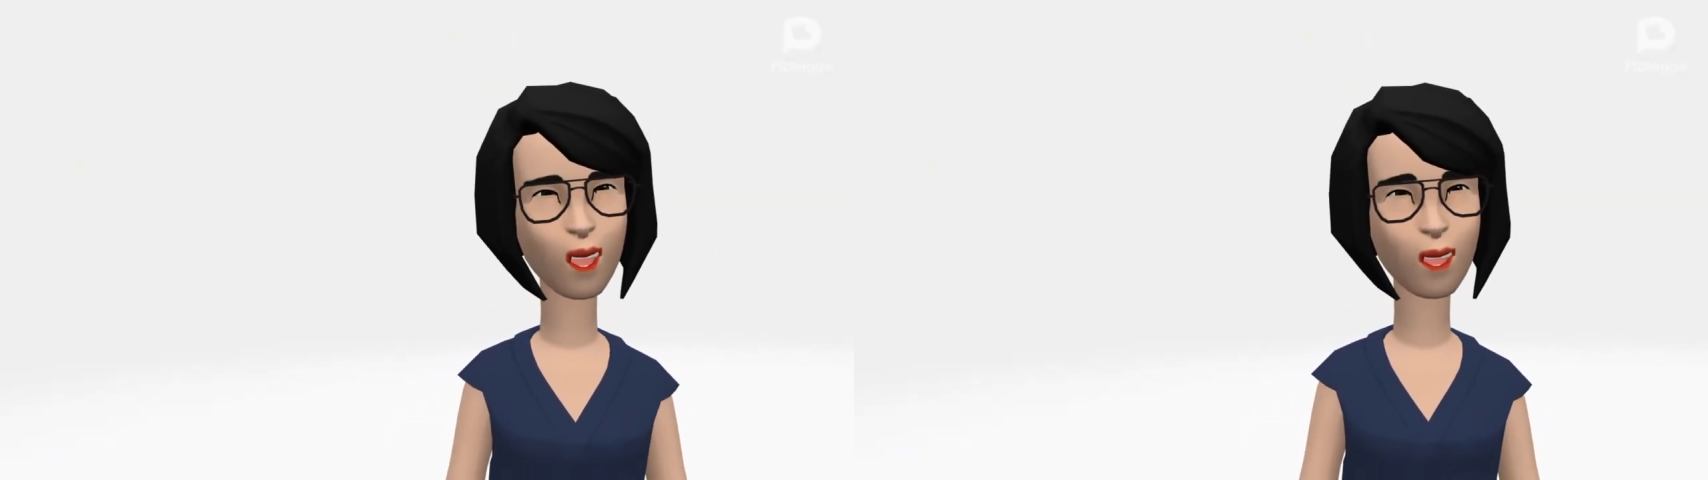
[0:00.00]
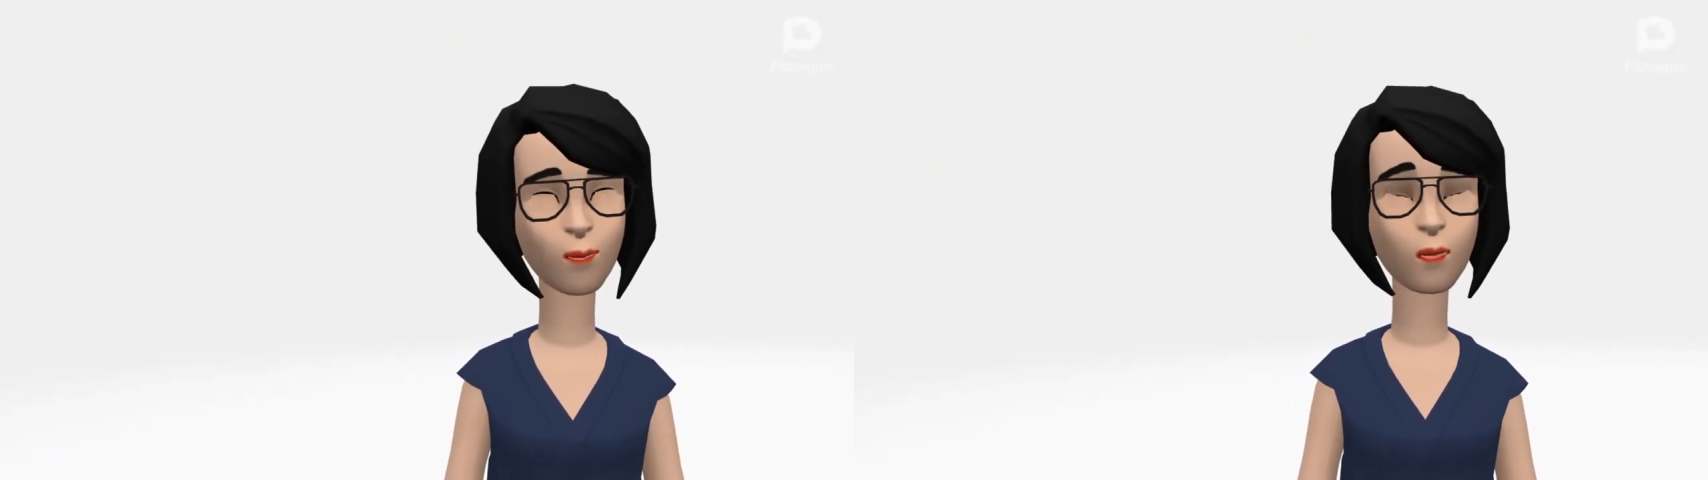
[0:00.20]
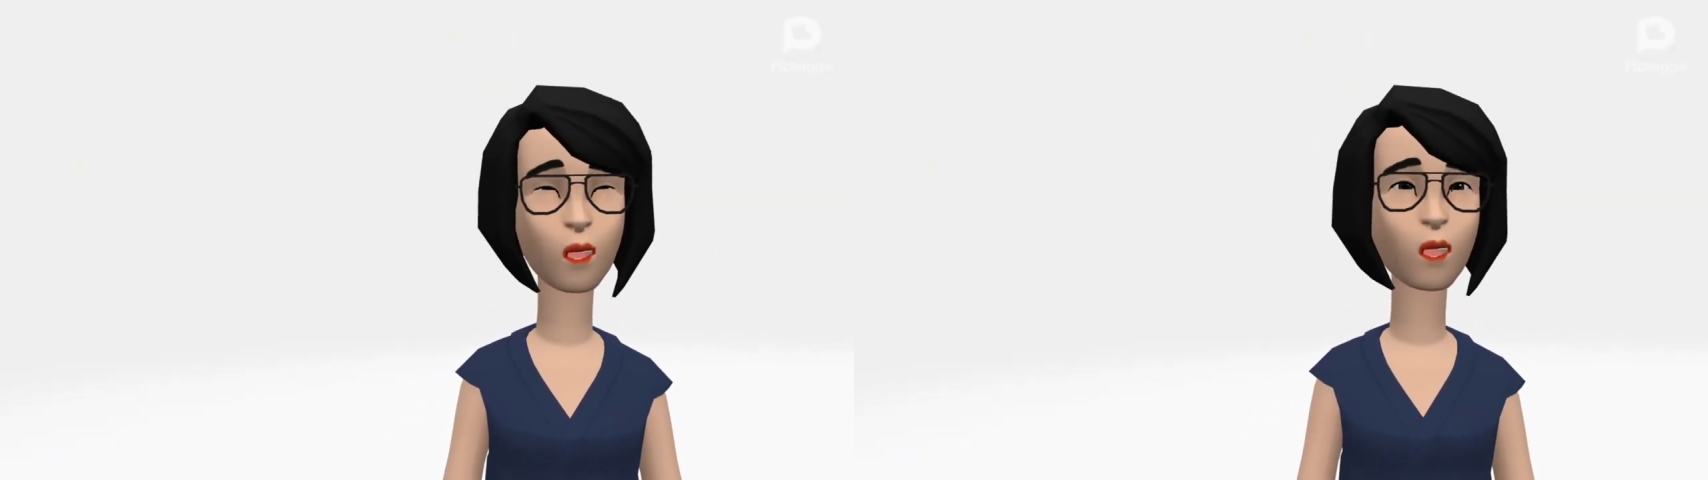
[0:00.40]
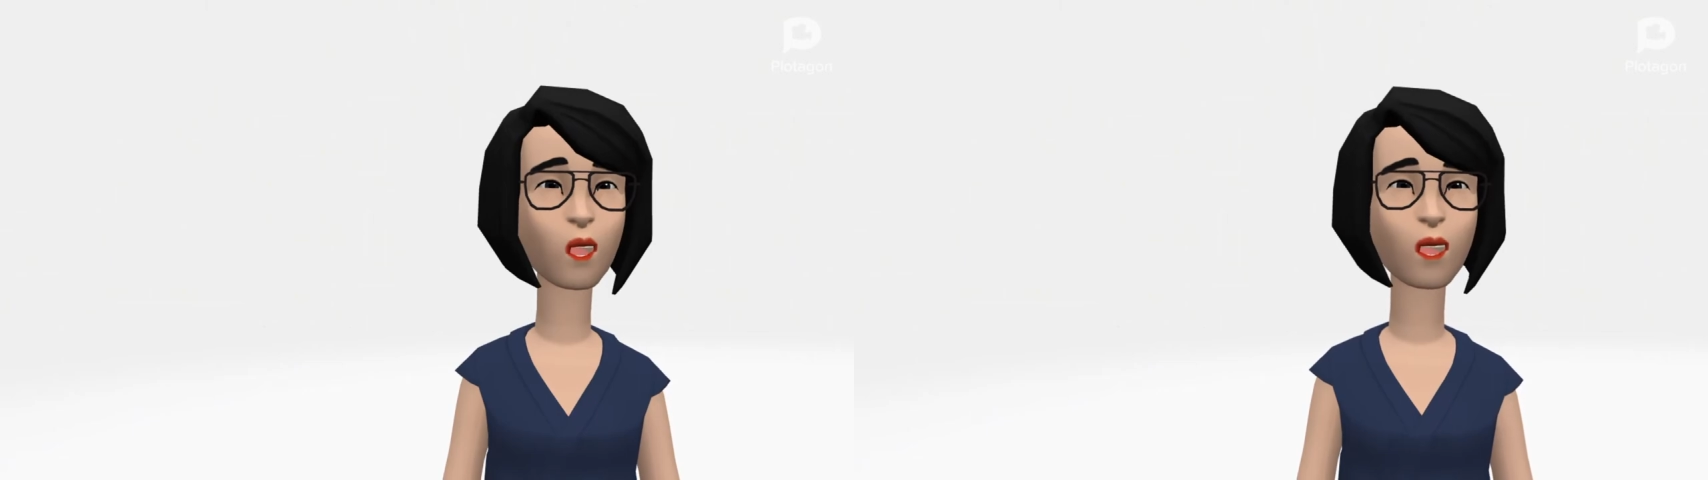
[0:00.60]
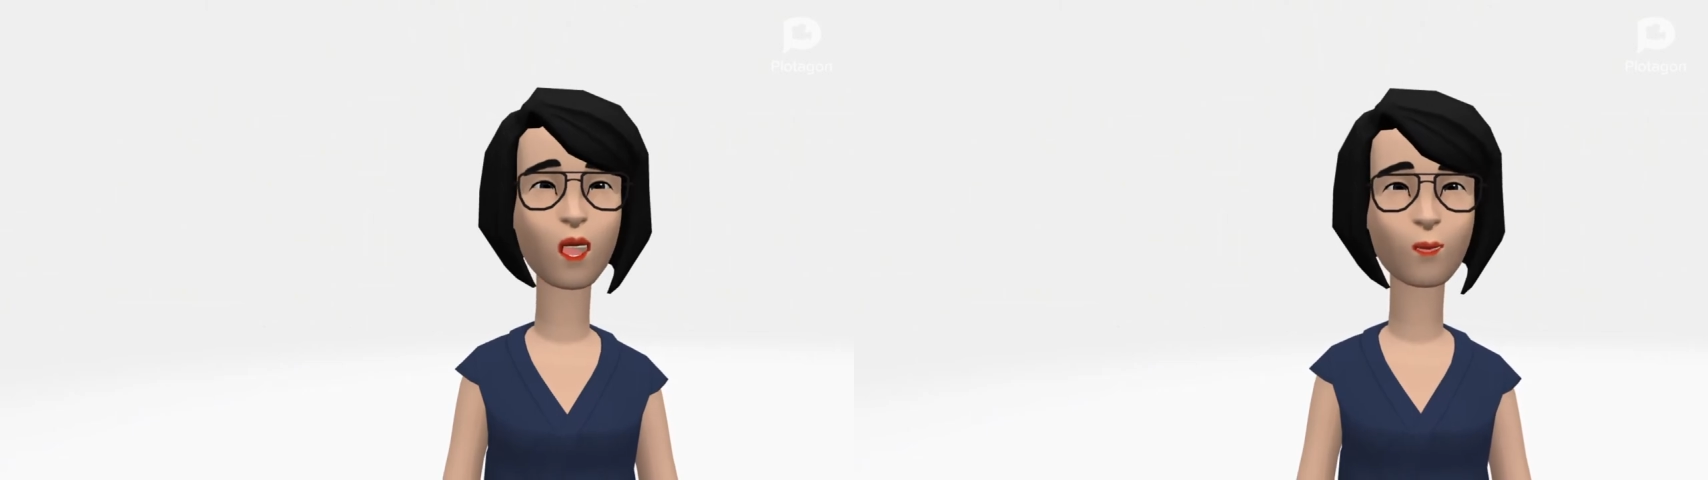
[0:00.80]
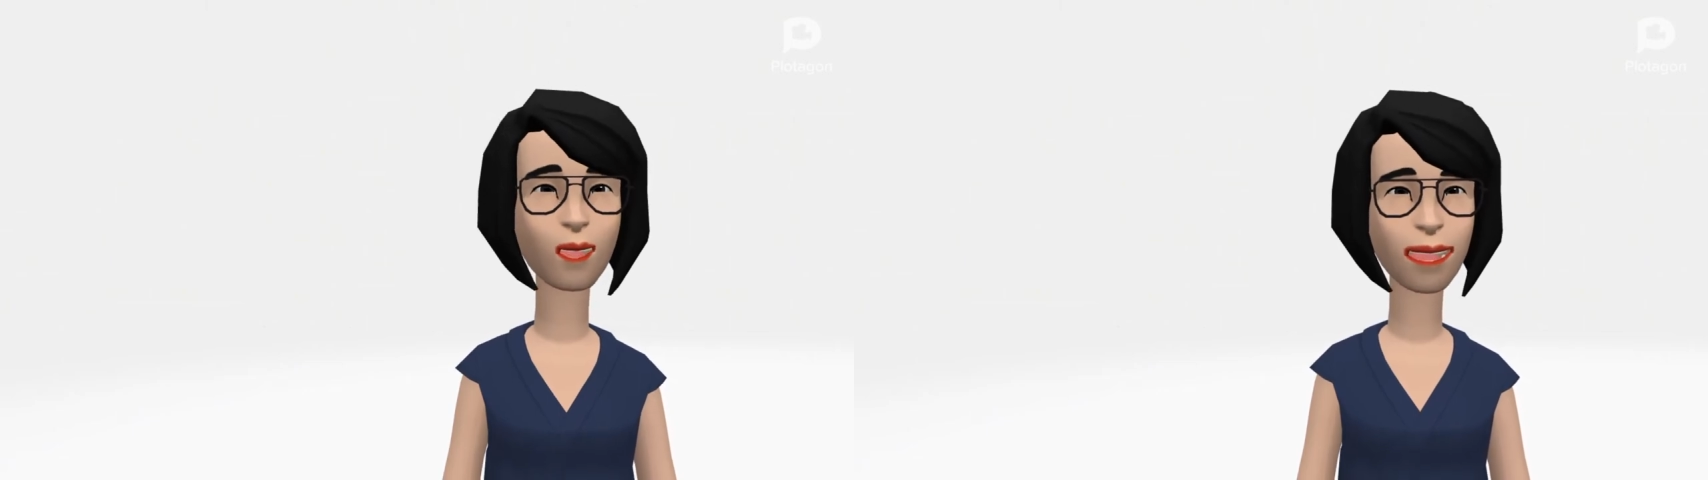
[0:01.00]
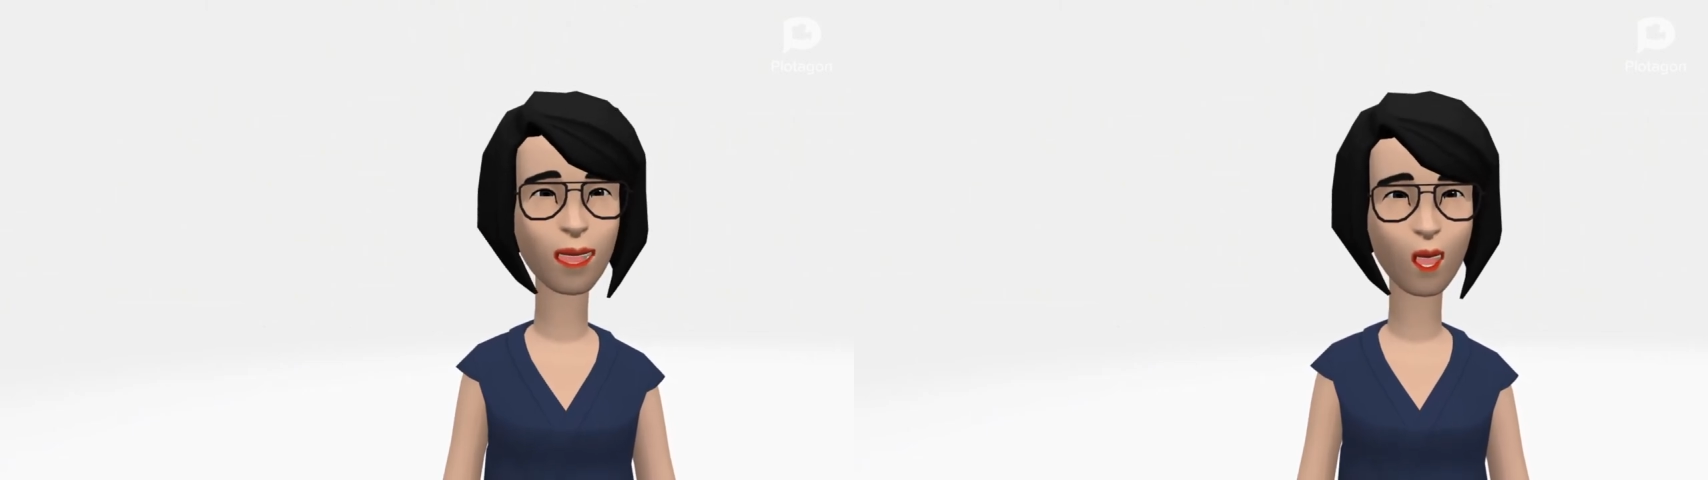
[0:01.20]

Seven went along with her